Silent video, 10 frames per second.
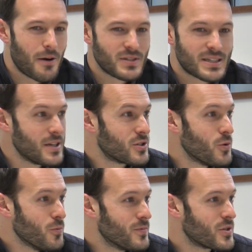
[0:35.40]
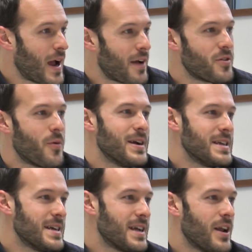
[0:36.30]
I was still in school, so I have
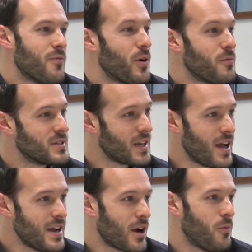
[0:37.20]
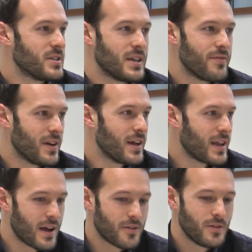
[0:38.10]
no idea kind of what it was like. I wasn't living
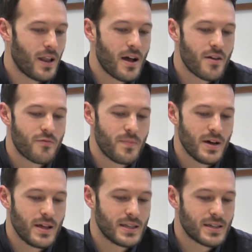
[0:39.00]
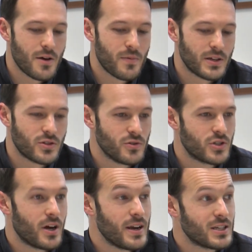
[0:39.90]
like an adult life, but at the time when I
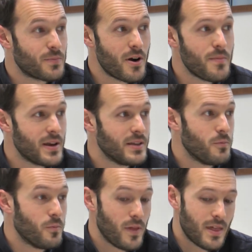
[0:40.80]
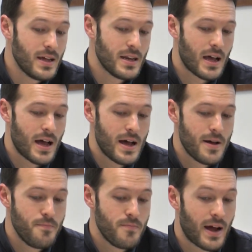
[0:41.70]
sort of started experimenting with it,
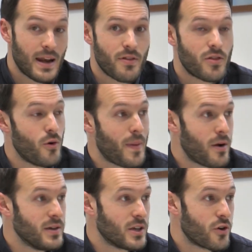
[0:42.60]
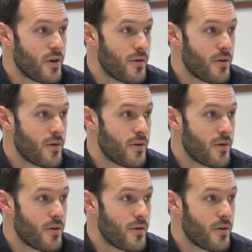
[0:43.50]
I never thought about it as